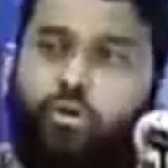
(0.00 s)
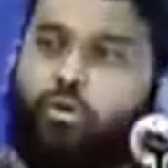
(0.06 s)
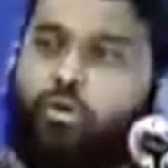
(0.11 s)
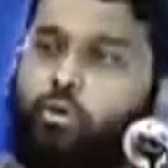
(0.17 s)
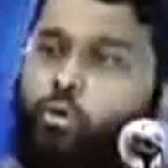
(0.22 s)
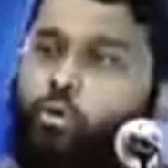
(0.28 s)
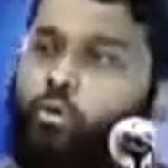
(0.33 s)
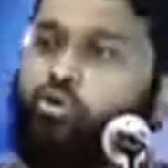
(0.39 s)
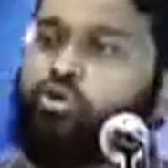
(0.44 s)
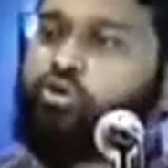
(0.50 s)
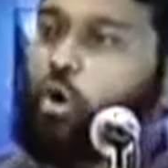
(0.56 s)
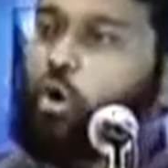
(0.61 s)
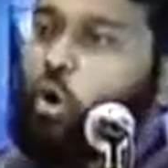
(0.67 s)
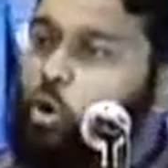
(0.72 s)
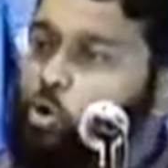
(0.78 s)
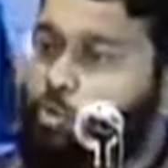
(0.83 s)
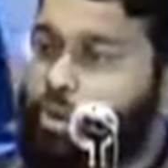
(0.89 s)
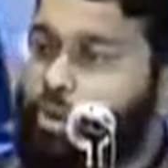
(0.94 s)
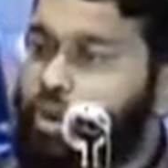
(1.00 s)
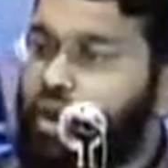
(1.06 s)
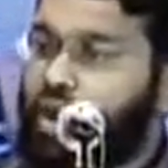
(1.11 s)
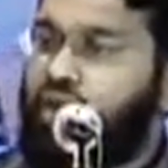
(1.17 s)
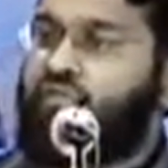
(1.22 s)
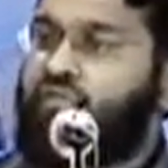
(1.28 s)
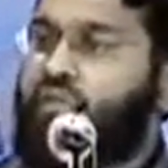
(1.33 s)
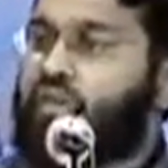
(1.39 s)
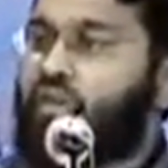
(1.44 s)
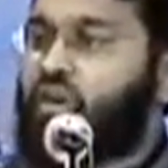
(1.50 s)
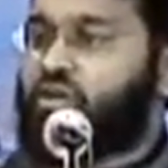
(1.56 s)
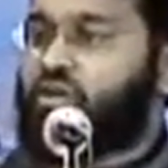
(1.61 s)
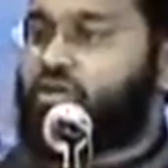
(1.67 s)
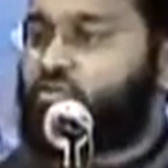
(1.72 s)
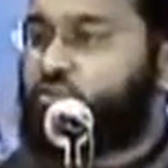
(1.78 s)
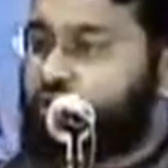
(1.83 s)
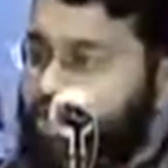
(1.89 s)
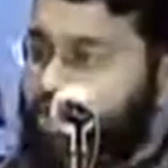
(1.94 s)
lose hope of Allah's
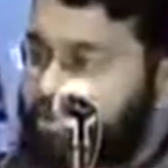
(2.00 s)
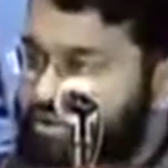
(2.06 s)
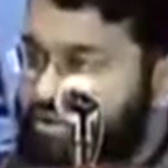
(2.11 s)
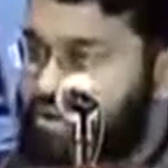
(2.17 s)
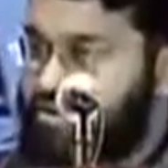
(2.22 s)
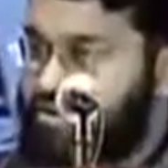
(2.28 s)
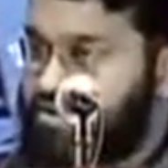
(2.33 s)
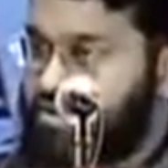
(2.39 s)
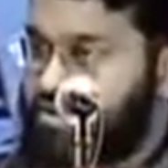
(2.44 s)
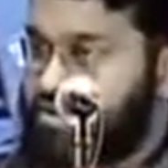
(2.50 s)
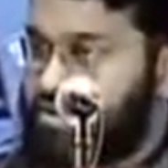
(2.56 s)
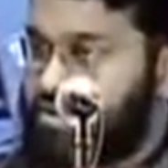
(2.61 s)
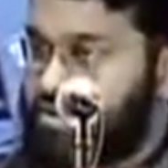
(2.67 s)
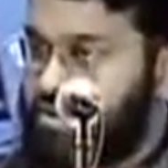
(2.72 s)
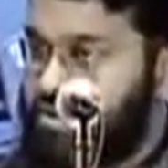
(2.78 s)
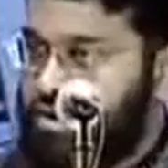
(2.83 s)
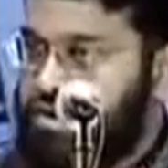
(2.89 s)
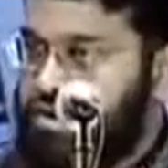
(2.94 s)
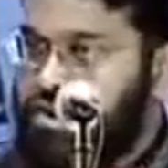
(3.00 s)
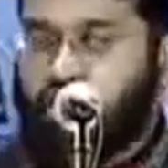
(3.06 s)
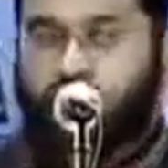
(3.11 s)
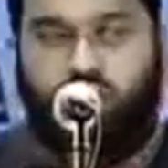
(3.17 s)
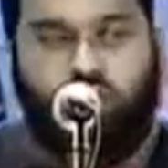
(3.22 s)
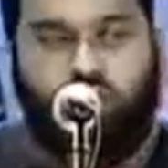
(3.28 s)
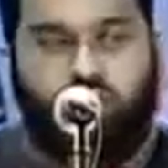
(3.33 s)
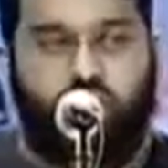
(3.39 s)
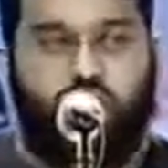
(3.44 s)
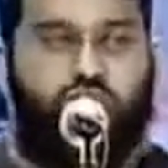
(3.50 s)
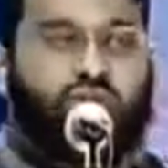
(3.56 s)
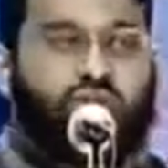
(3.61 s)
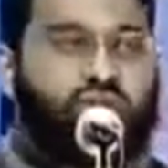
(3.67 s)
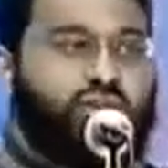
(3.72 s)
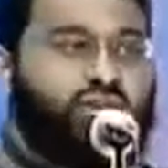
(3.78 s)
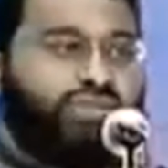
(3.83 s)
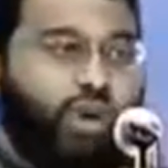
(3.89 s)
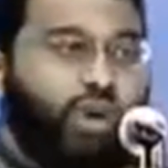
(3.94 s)
forgiveness. The conditions
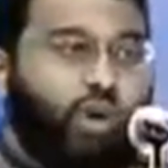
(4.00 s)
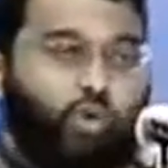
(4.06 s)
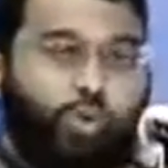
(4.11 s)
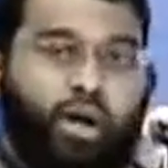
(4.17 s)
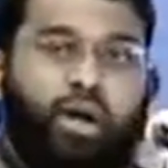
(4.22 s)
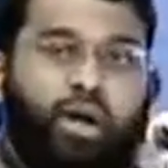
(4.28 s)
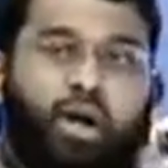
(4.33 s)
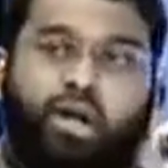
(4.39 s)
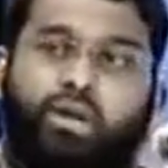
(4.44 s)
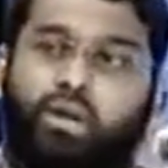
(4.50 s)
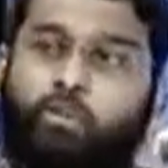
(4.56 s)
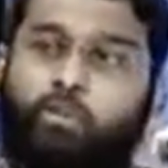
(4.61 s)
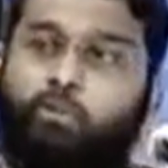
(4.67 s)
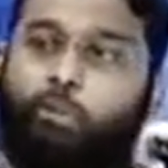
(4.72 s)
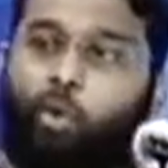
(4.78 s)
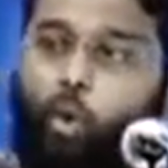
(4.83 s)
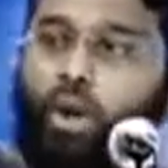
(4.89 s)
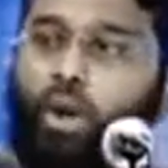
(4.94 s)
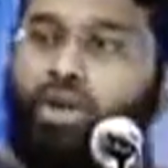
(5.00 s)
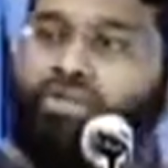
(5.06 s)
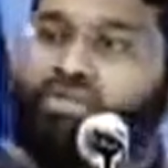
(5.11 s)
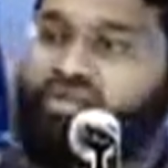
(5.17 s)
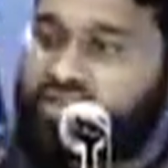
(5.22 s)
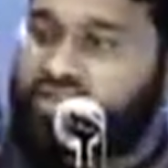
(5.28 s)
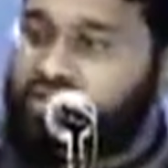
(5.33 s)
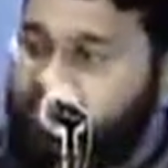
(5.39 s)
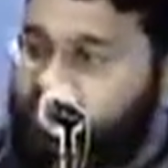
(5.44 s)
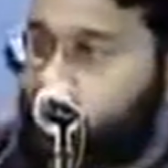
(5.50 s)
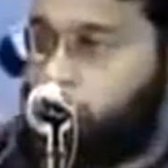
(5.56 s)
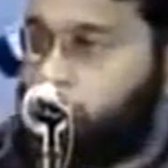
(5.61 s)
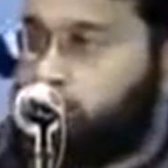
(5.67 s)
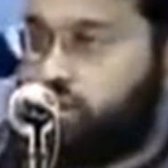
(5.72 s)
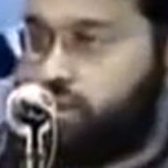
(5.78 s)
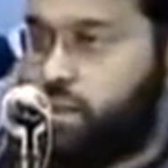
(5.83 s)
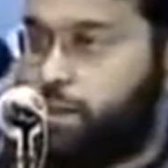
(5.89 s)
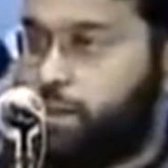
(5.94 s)
of tawbah: number one,
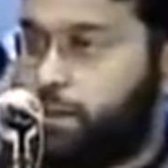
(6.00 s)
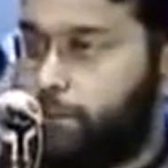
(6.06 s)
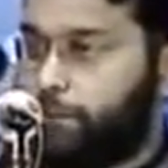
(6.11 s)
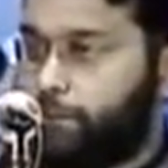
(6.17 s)
sincerity;